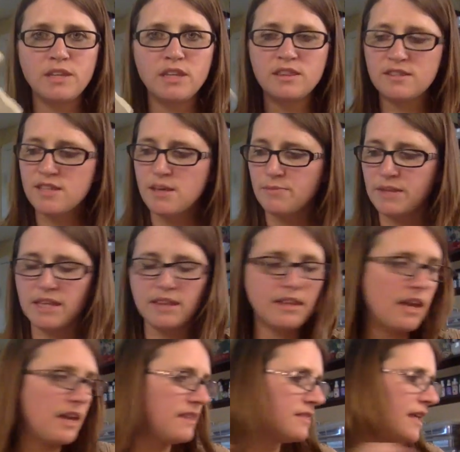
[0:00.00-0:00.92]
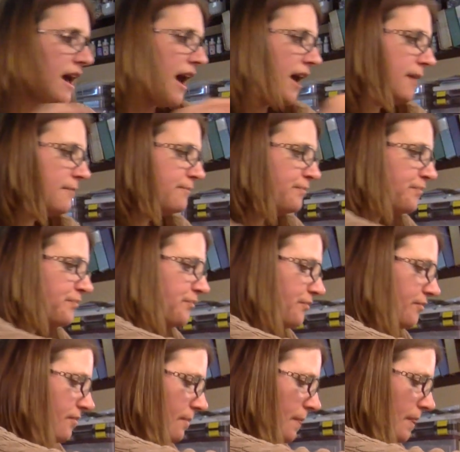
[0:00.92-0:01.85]
something like that.
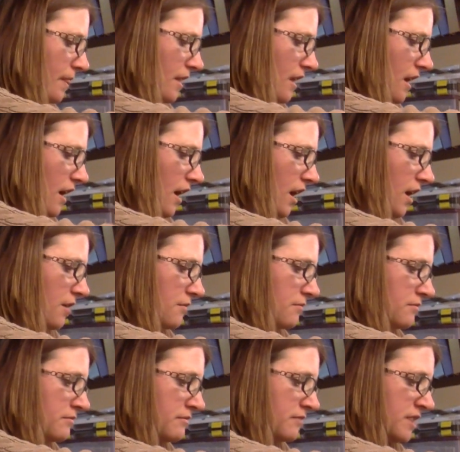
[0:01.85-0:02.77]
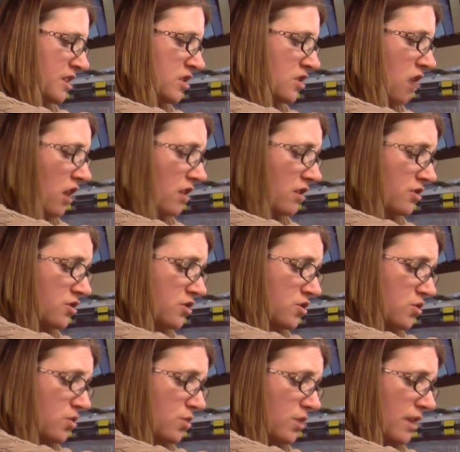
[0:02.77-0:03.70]
The dollar
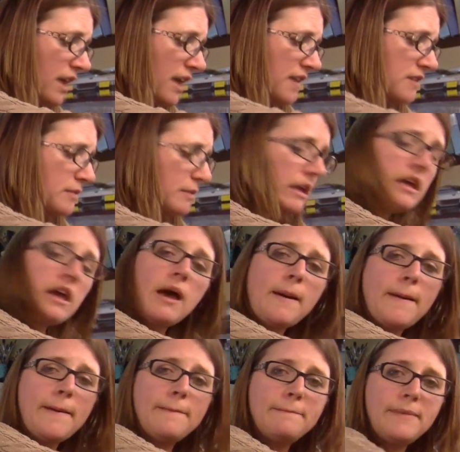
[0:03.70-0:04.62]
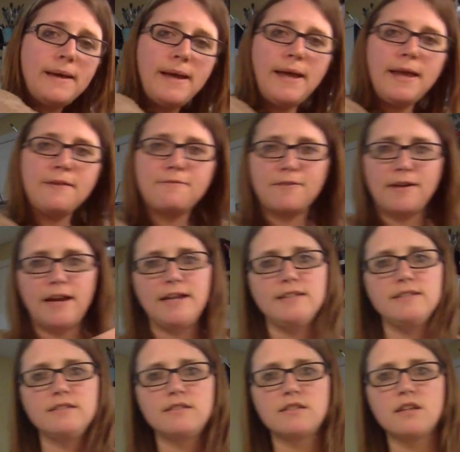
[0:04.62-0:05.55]
store has become my
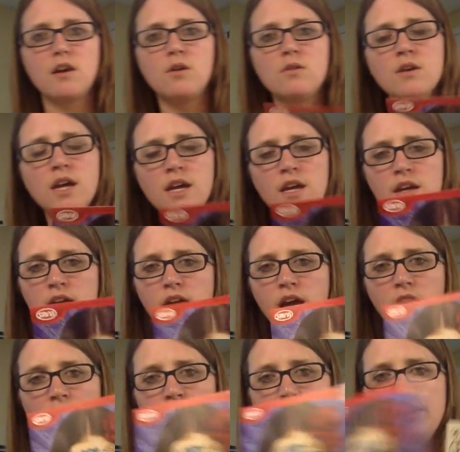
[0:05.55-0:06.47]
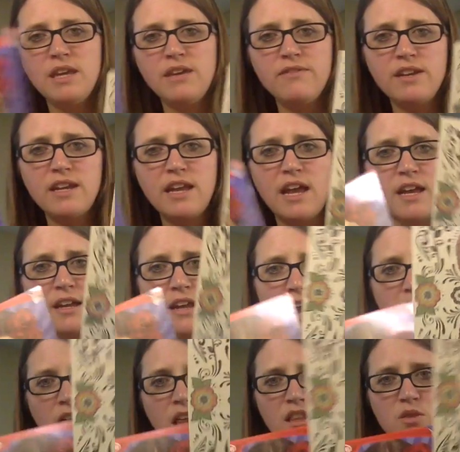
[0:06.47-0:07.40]
friend. So even at
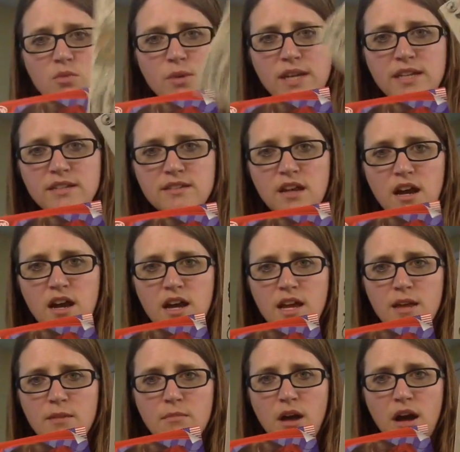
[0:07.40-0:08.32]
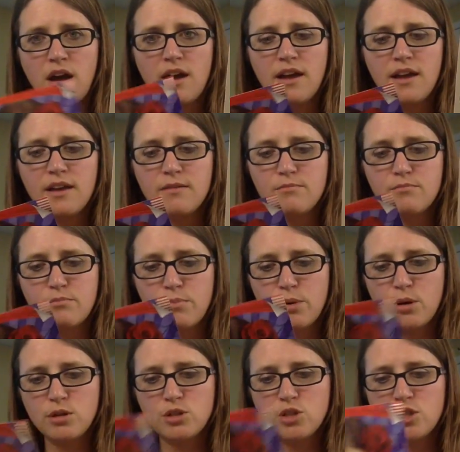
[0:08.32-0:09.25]
Halloween time, I
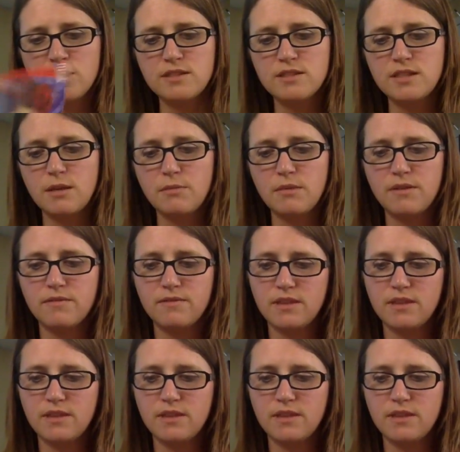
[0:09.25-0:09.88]
purchased some of